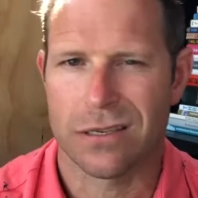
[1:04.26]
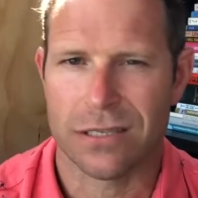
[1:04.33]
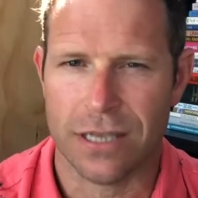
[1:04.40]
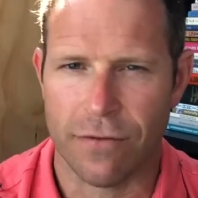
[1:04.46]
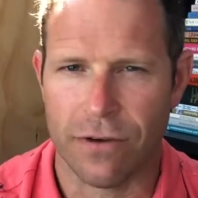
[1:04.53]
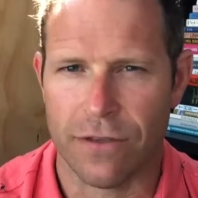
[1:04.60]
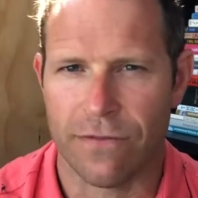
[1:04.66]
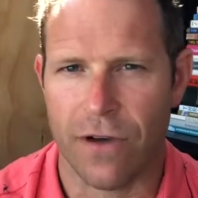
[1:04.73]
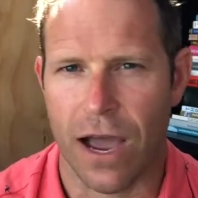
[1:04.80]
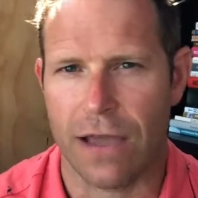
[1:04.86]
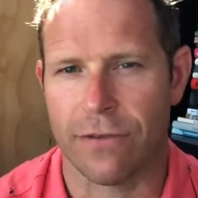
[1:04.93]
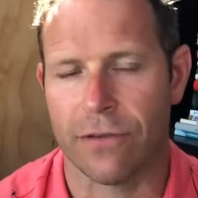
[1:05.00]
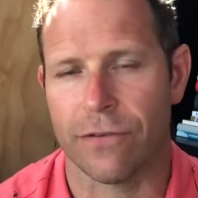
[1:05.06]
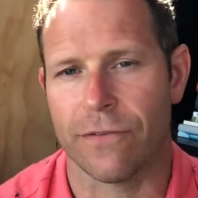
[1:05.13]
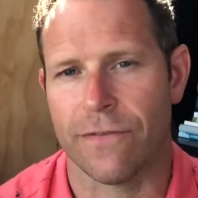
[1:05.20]

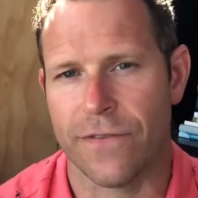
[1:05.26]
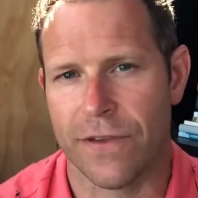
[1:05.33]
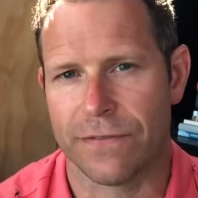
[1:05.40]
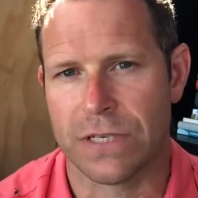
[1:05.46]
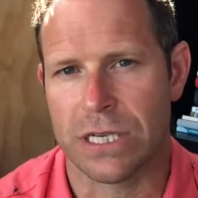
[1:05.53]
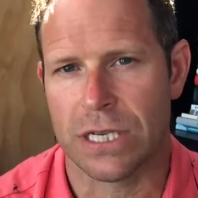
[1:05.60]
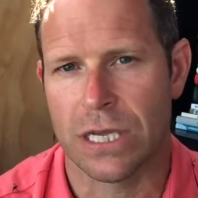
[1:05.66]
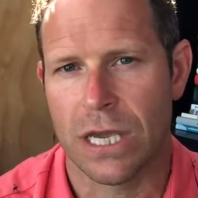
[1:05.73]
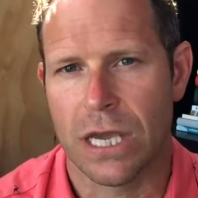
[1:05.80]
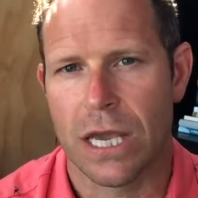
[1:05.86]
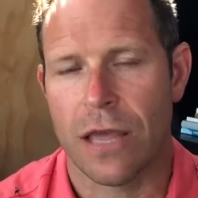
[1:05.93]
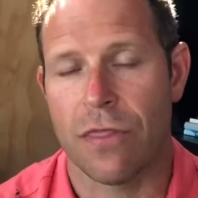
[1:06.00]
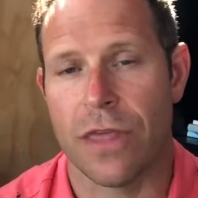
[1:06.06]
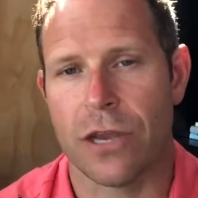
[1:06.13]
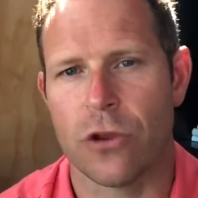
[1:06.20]
75, even 50.
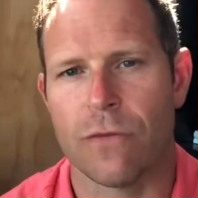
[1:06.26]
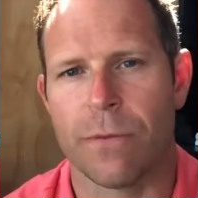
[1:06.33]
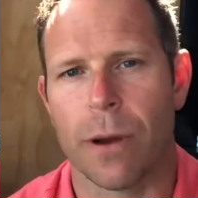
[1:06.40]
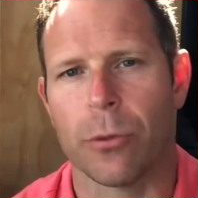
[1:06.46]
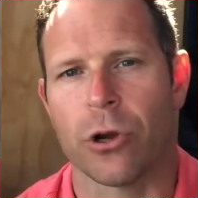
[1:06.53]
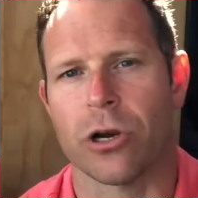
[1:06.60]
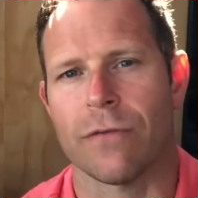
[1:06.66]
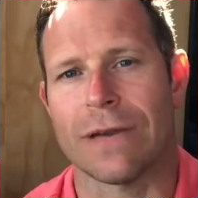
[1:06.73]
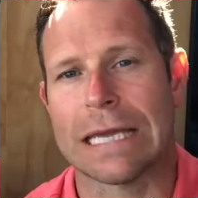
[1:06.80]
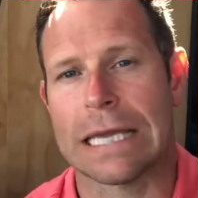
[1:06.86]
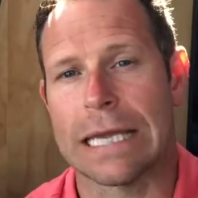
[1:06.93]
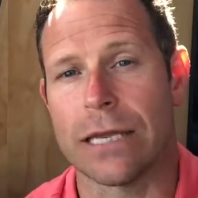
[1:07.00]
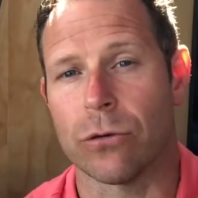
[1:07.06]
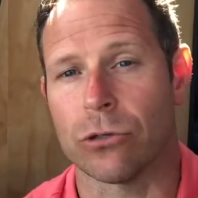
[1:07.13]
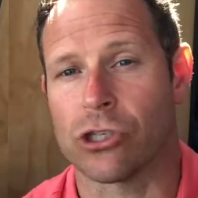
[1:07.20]
Then you've probably heard of a
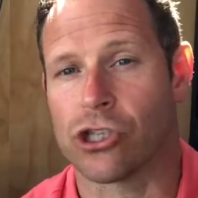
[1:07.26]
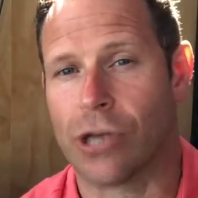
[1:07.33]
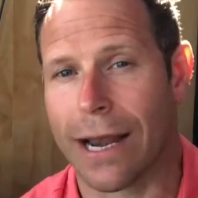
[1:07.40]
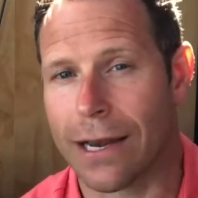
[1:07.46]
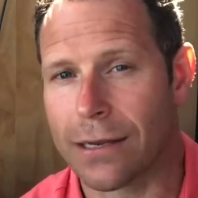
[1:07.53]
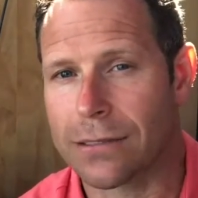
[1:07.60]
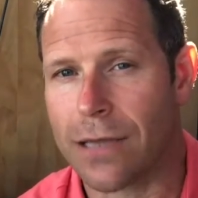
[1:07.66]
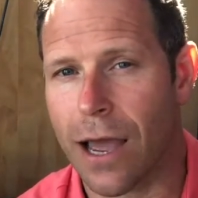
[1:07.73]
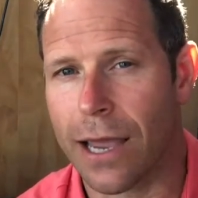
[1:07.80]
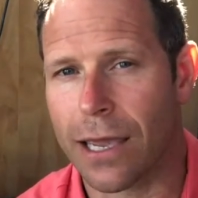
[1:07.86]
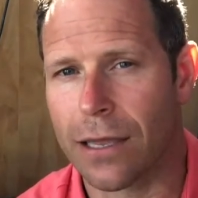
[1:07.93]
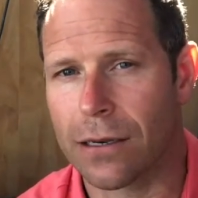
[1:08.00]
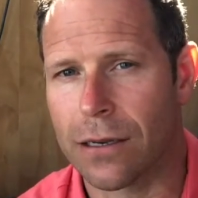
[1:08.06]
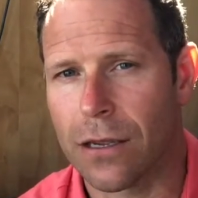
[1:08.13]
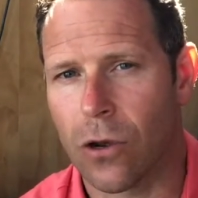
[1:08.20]
ketogenic
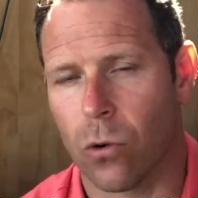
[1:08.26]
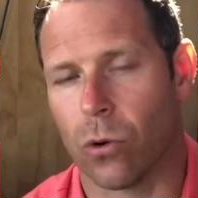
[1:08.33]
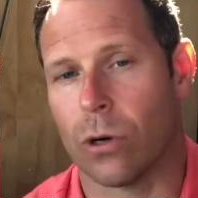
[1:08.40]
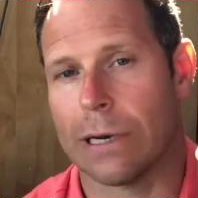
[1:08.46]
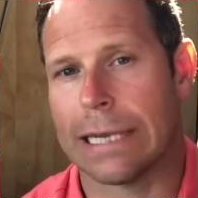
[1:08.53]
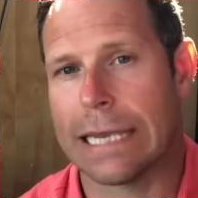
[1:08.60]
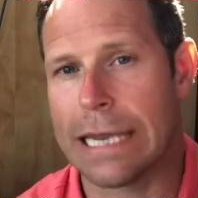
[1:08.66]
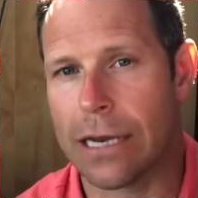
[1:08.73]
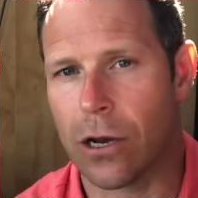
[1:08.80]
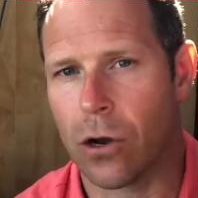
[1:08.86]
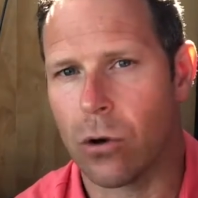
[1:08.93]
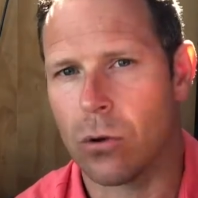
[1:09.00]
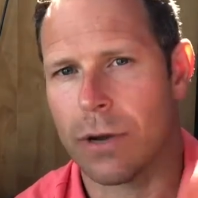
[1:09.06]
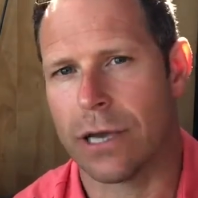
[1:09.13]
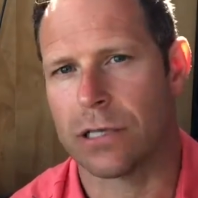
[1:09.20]
diet or
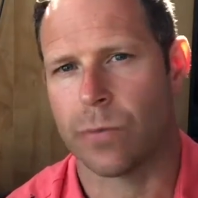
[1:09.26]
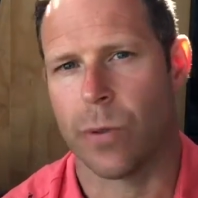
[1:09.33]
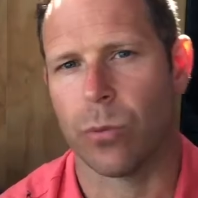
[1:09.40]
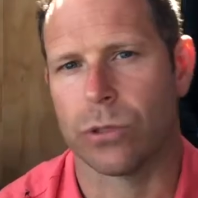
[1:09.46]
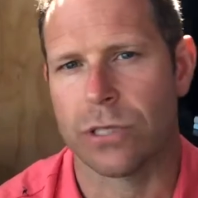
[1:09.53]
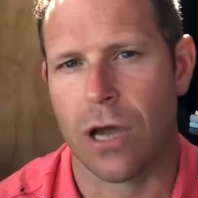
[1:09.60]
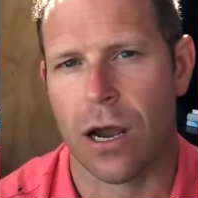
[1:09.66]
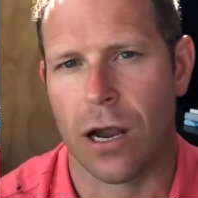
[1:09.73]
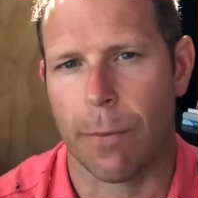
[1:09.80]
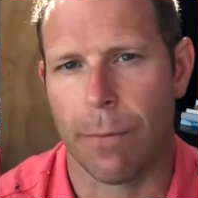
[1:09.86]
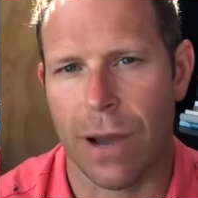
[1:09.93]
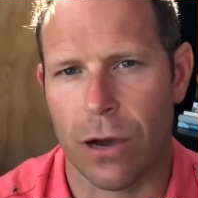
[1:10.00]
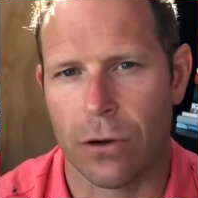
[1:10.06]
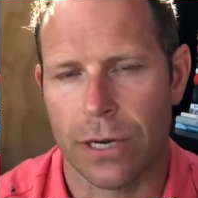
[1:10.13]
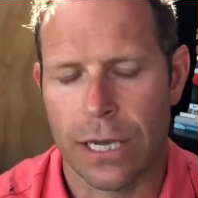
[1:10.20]
keto, as people talk
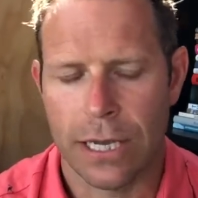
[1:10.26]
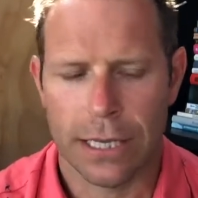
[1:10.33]
about.